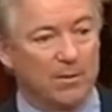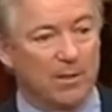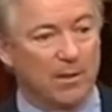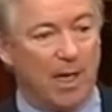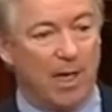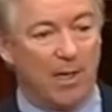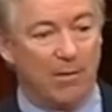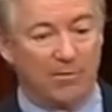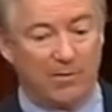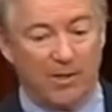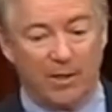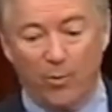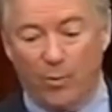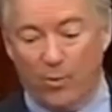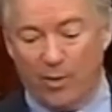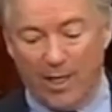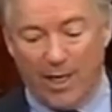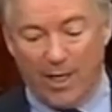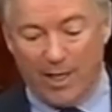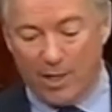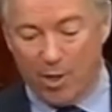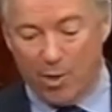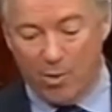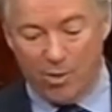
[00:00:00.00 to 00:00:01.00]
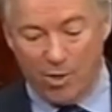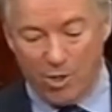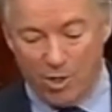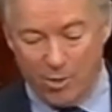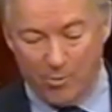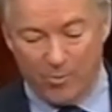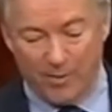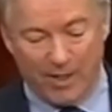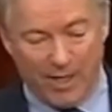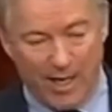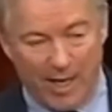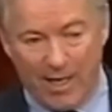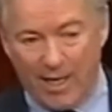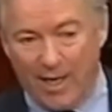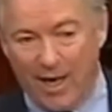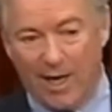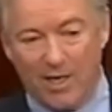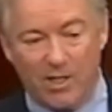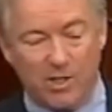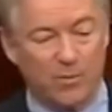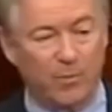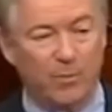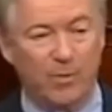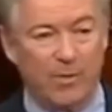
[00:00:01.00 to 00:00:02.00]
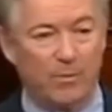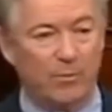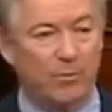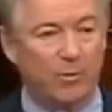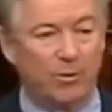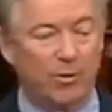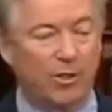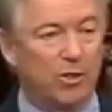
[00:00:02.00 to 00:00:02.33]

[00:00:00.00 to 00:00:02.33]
I think when I go home and I ask people,